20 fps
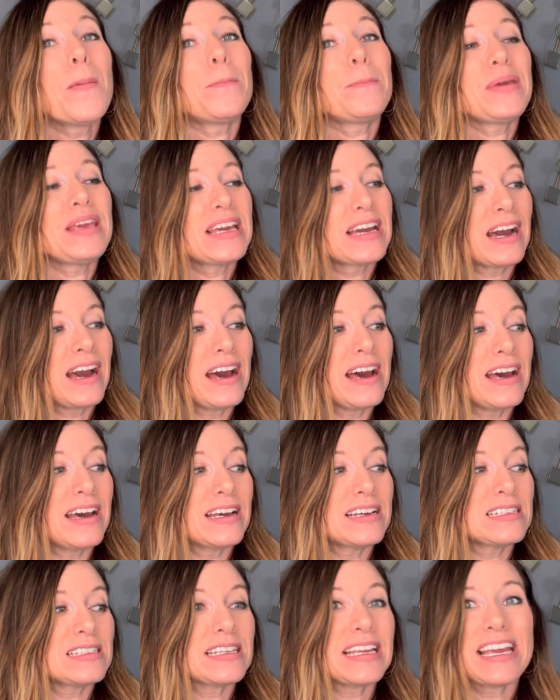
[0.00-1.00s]

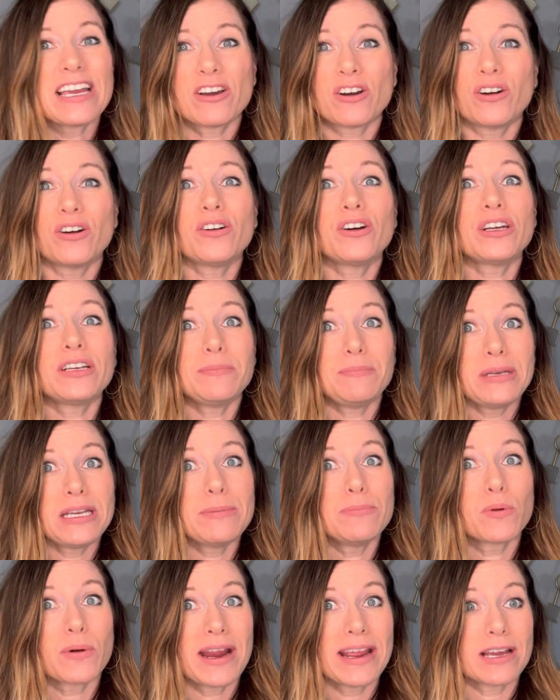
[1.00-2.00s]
because it could be
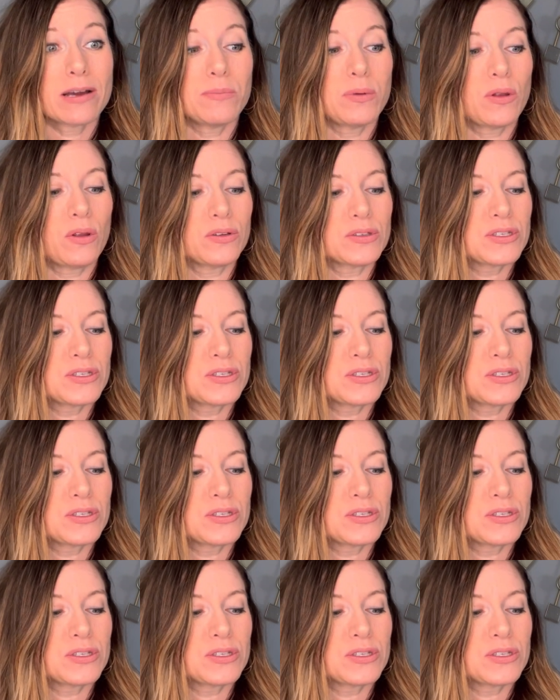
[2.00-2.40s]
breakable.